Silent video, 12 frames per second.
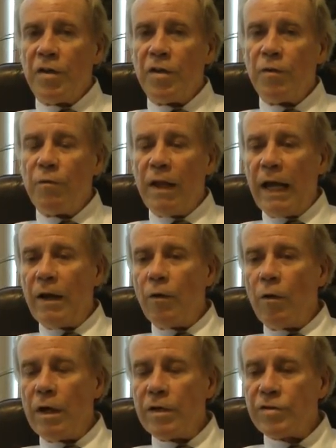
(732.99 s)
the
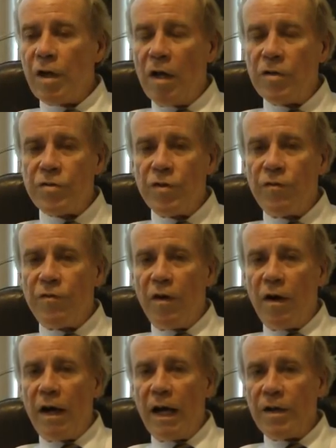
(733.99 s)
landlord has gone so
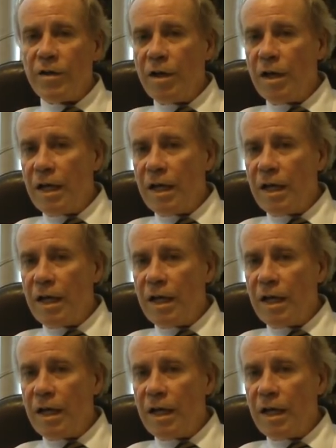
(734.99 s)
far as,